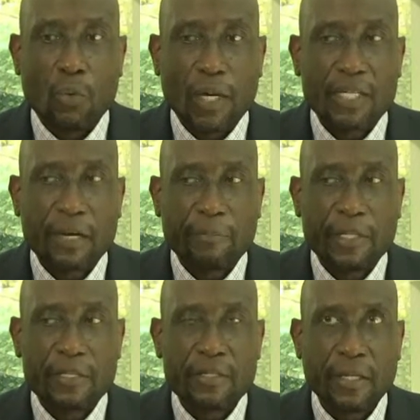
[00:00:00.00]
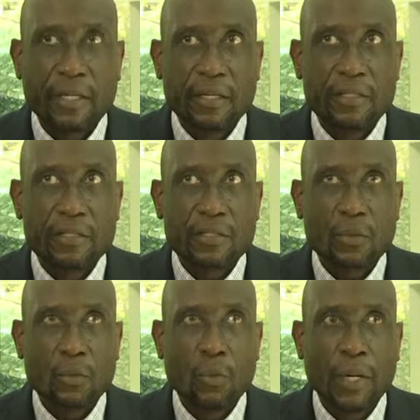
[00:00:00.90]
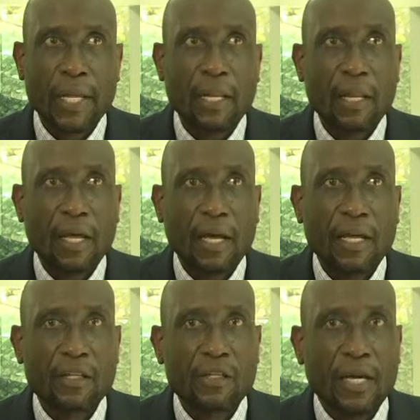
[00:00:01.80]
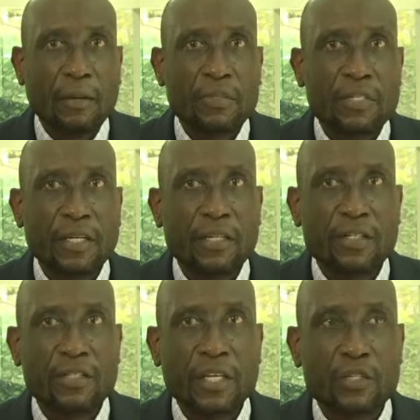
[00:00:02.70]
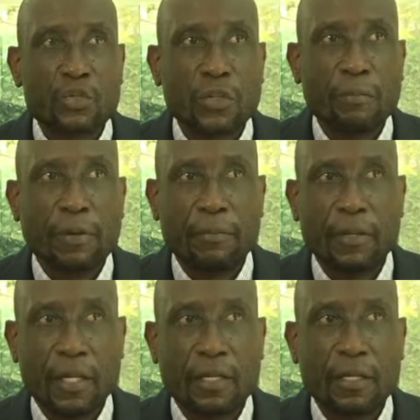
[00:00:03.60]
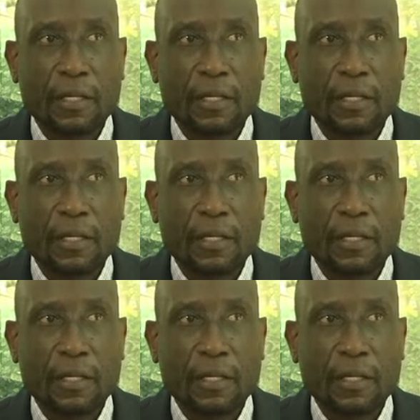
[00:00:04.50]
What happens is, when I am selling shares to the public,